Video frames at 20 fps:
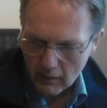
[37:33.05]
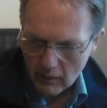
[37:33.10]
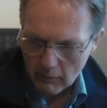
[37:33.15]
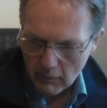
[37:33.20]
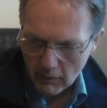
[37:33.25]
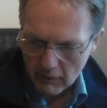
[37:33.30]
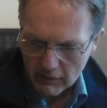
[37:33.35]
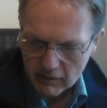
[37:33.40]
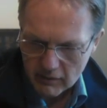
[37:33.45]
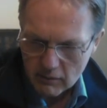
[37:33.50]

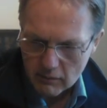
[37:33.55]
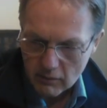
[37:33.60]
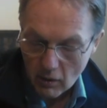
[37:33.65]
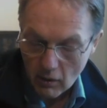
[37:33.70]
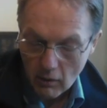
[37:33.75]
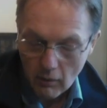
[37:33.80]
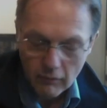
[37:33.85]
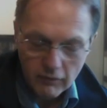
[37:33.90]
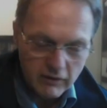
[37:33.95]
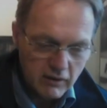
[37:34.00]
But this is
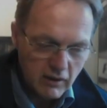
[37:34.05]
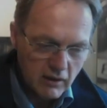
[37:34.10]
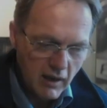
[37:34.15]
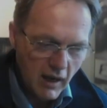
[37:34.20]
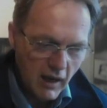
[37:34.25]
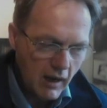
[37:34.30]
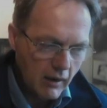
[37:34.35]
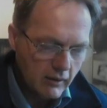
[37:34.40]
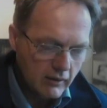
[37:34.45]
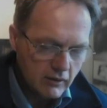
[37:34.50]
obviously
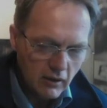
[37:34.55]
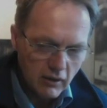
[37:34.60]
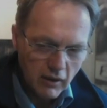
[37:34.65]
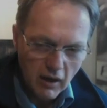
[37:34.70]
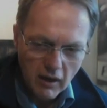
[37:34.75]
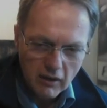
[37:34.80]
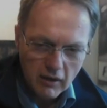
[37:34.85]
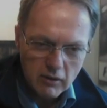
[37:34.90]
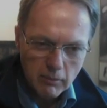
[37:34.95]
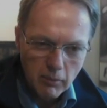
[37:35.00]
now it's gone
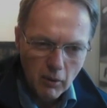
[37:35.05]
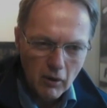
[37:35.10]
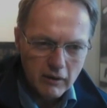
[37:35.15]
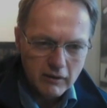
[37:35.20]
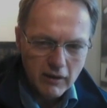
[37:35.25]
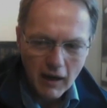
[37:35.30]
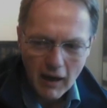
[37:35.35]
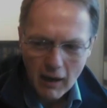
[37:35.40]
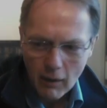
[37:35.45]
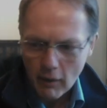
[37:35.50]
100
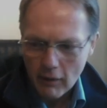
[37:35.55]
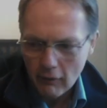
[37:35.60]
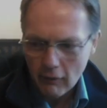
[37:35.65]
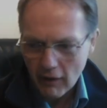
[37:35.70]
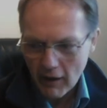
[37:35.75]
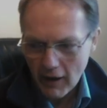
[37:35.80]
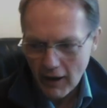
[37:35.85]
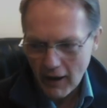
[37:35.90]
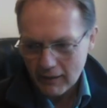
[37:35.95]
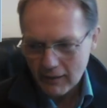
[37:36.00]
points. How I
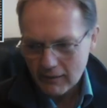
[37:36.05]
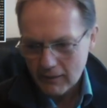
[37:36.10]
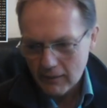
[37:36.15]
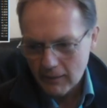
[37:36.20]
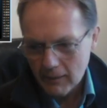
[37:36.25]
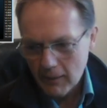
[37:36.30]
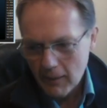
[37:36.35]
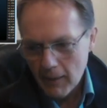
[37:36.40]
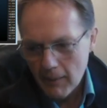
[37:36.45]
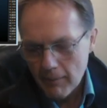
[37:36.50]
react,
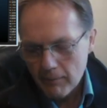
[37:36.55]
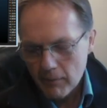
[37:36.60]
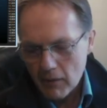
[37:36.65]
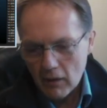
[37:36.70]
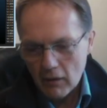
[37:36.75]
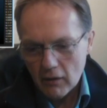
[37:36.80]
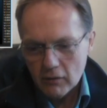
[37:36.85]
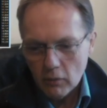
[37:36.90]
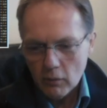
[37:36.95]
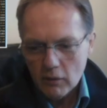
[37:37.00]

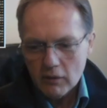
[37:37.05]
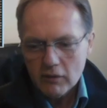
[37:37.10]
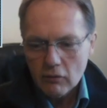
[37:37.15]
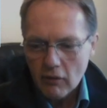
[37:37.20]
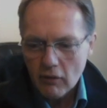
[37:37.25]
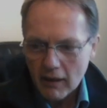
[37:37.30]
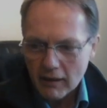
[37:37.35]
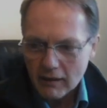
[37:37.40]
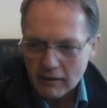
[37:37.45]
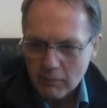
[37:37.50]
there's always a
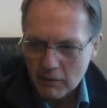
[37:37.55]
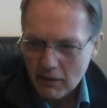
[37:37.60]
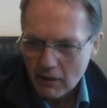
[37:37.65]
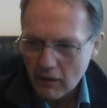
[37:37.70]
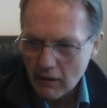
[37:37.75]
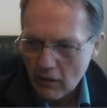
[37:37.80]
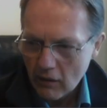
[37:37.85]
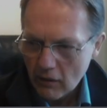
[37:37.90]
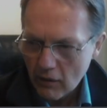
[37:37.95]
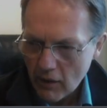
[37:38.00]
risk,
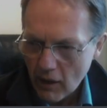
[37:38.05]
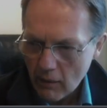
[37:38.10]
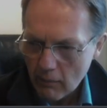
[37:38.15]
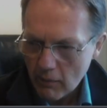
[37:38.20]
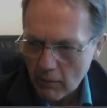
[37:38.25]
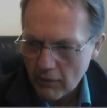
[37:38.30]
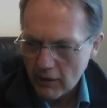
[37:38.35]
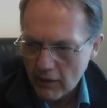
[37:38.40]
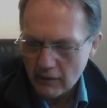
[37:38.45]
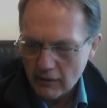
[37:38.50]
particularly on a
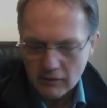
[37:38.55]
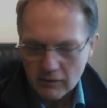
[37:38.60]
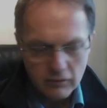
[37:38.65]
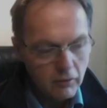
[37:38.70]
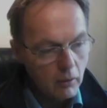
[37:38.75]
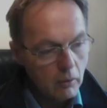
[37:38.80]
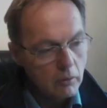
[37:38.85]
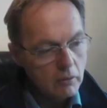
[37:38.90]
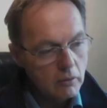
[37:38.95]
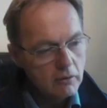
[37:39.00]
number that it's
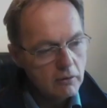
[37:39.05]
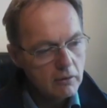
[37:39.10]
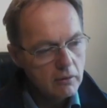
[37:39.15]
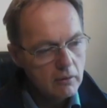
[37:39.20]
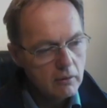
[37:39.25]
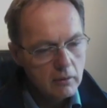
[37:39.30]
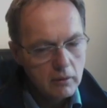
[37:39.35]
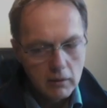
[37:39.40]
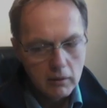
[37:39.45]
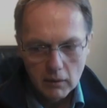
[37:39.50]
false.
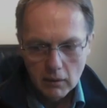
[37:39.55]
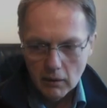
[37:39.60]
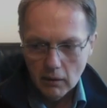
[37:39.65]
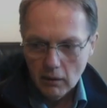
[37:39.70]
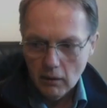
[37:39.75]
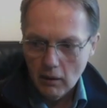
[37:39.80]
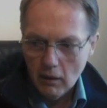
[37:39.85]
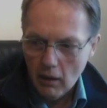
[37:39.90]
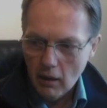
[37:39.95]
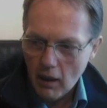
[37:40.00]

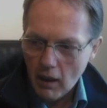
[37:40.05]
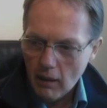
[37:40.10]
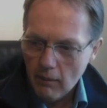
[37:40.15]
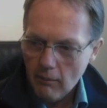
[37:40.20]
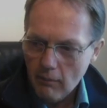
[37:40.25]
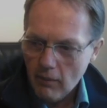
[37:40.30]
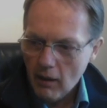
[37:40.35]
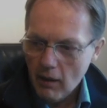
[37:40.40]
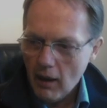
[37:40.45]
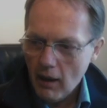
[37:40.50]

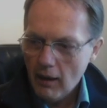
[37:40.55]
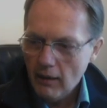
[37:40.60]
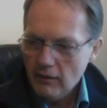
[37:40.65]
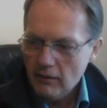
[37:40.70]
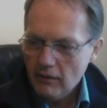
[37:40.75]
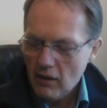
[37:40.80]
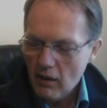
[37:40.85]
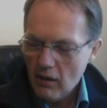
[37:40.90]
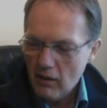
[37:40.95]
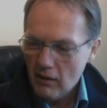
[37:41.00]
And
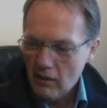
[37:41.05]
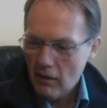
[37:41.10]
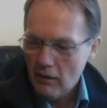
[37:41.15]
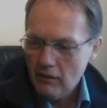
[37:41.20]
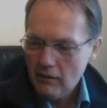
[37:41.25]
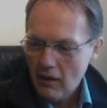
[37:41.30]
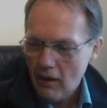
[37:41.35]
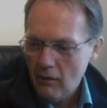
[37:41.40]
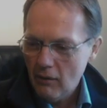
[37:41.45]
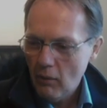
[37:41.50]
so it
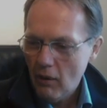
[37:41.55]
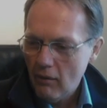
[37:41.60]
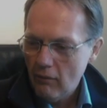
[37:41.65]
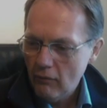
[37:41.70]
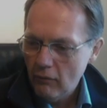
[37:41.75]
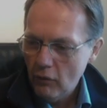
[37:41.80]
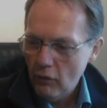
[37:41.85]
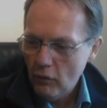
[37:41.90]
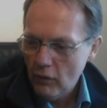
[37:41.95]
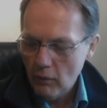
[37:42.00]
goes like
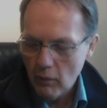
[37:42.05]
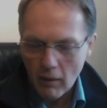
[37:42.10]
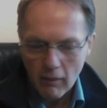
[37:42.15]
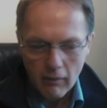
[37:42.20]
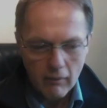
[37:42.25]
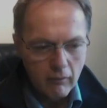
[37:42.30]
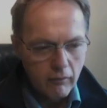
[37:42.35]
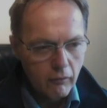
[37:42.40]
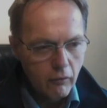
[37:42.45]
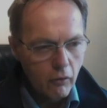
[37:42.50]

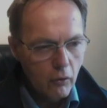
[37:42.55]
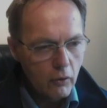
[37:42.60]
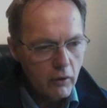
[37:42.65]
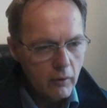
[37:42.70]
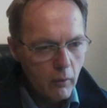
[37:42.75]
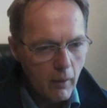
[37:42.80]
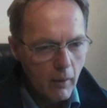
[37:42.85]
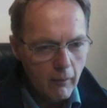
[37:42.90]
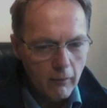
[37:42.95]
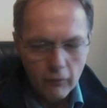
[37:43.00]
141,
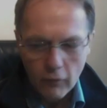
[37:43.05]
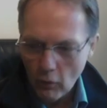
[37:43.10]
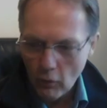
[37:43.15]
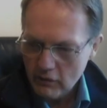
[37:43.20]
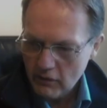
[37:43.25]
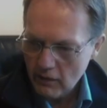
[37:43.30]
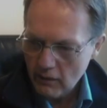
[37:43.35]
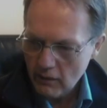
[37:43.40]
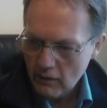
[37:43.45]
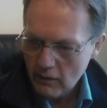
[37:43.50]

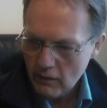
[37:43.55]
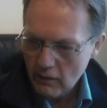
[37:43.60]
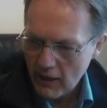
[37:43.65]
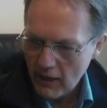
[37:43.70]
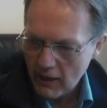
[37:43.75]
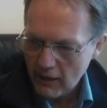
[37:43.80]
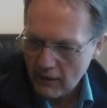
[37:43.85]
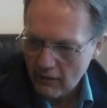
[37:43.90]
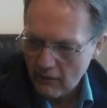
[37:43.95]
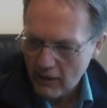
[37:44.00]
41.40
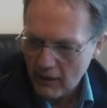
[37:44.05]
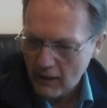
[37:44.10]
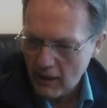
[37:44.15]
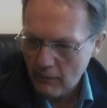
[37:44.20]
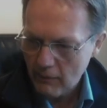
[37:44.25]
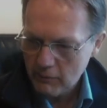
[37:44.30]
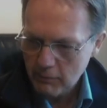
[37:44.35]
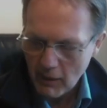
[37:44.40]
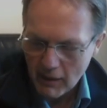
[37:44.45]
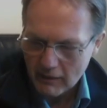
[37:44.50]
bid, and then
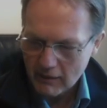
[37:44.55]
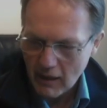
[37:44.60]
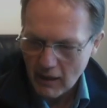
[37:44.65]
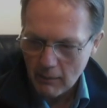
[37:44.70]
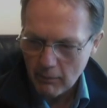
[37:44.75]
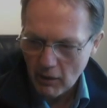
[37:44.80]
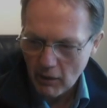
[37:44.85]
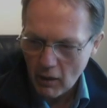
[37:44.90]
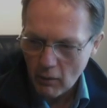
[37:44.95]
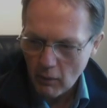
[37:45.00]
comes back down
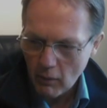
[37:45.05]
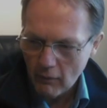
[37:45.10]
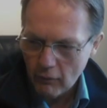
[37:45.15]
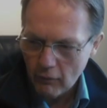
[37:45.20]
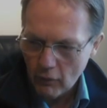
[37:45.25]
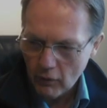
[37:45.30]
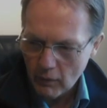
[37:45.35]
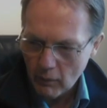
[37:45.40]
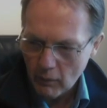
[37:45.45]
below 141